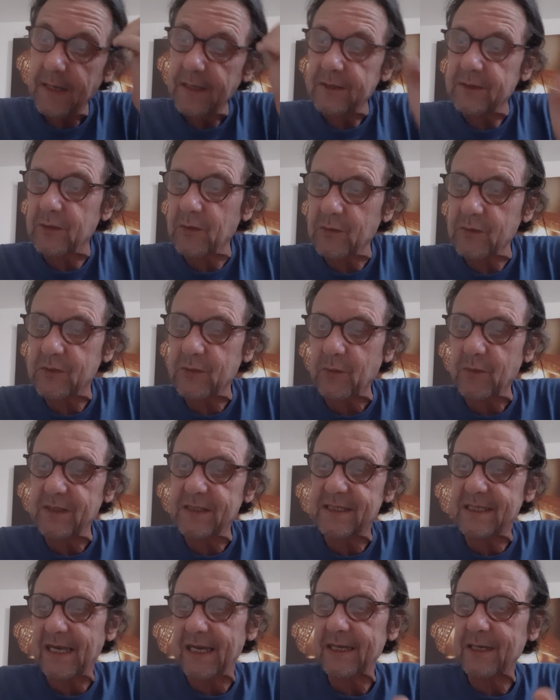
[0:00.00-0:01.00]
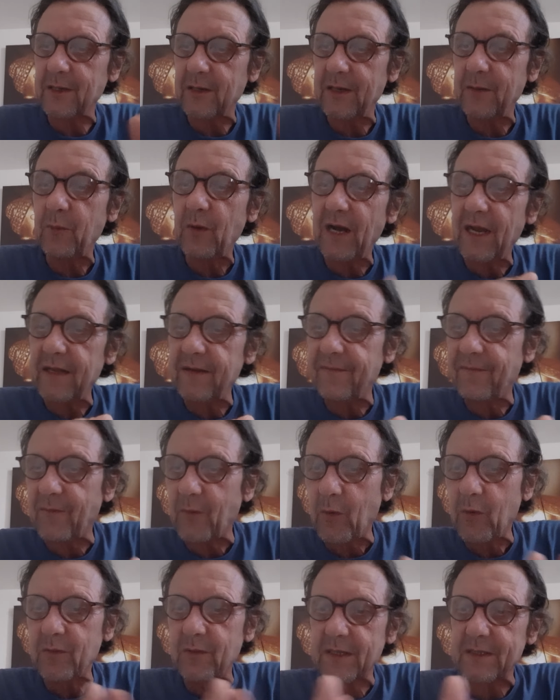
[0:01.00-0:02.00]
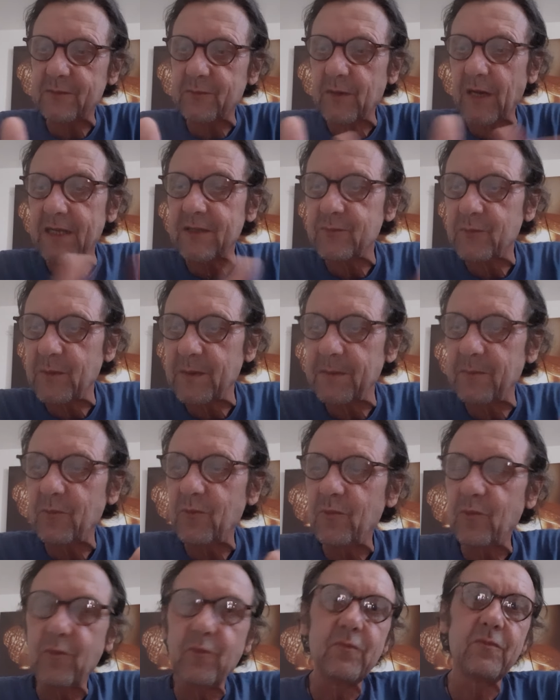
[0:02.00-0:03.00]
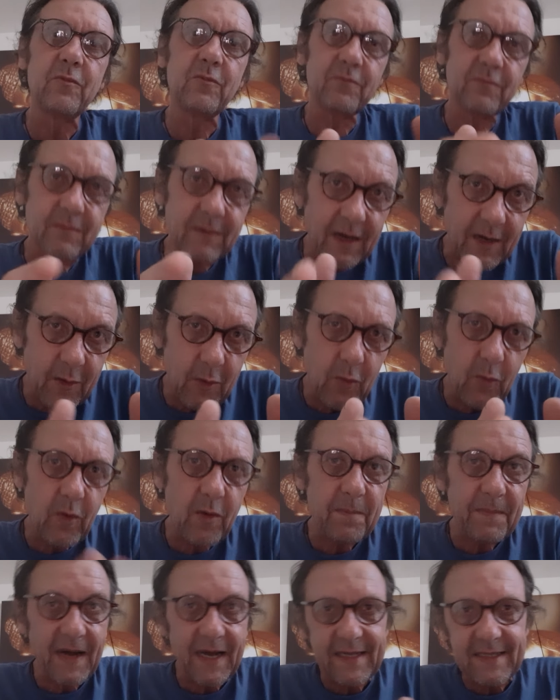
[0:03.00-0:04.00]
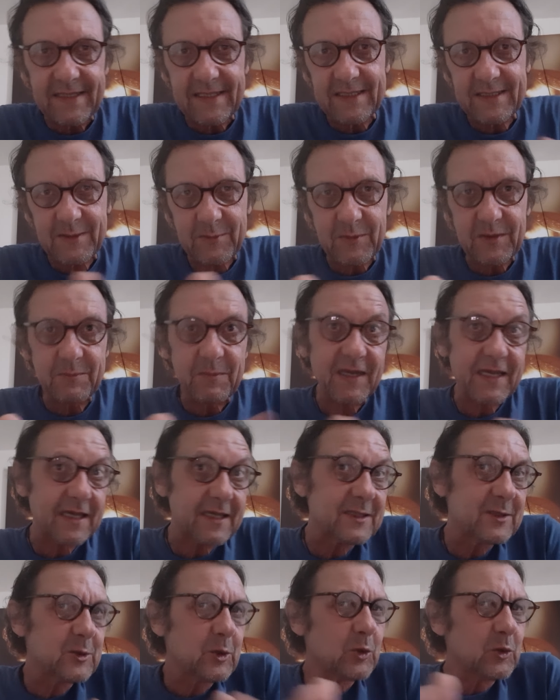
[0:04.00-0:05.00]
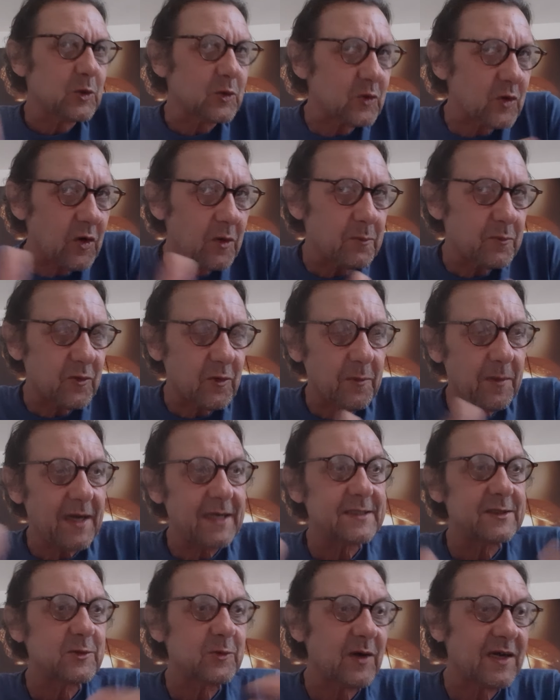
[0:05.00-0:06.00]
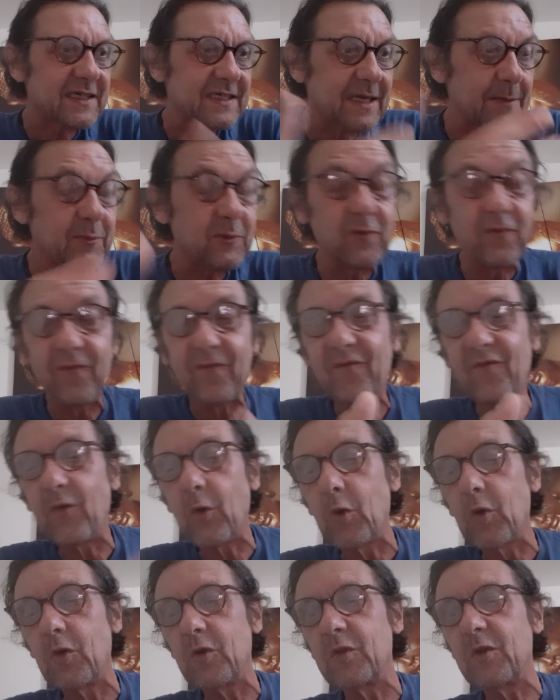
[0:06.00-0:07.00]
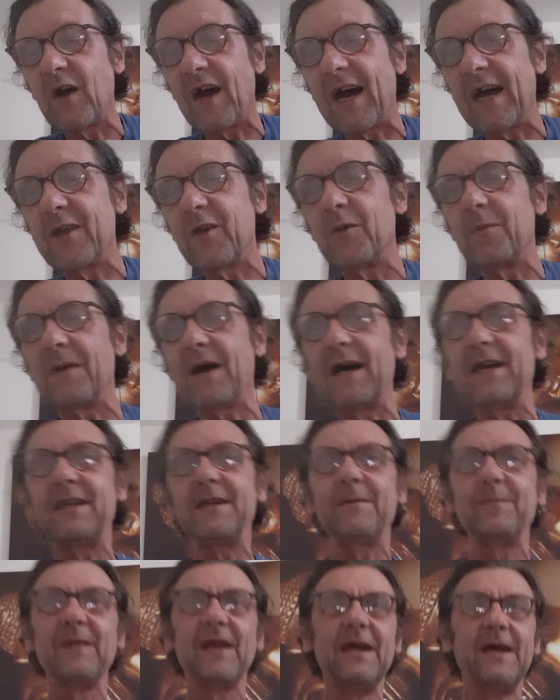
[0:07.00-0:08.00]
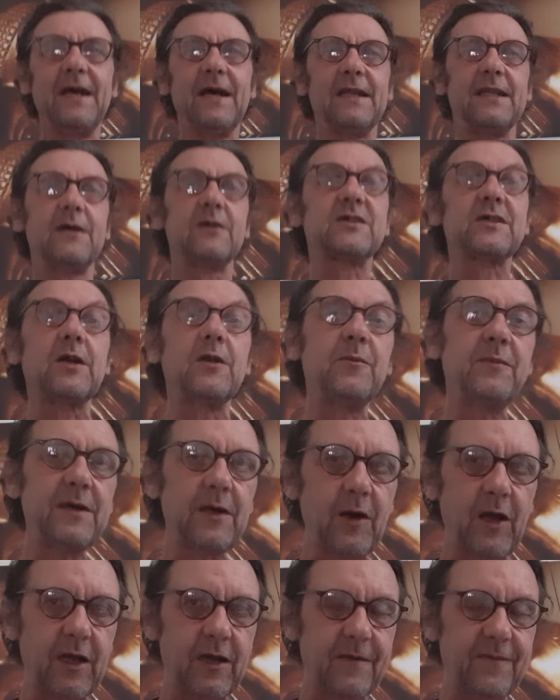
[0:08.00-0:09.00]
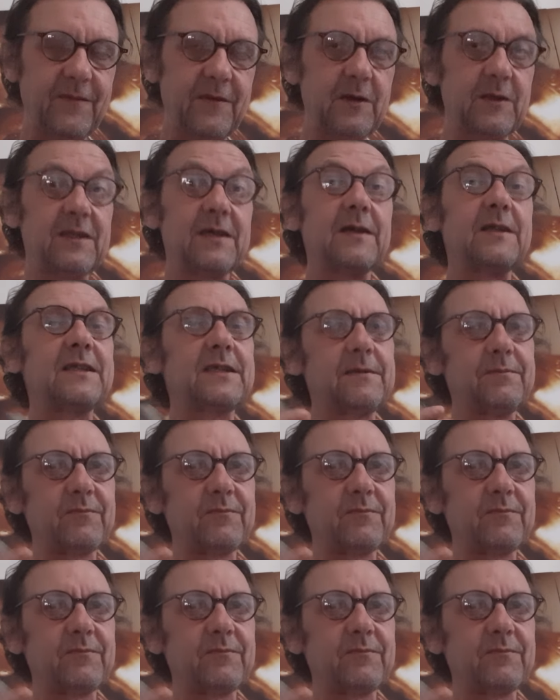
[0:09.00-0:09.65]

So it's like it will unfold as we. Our lower mind is making certain compromise to accept, to follow the higher mind. There's going to be a lot of the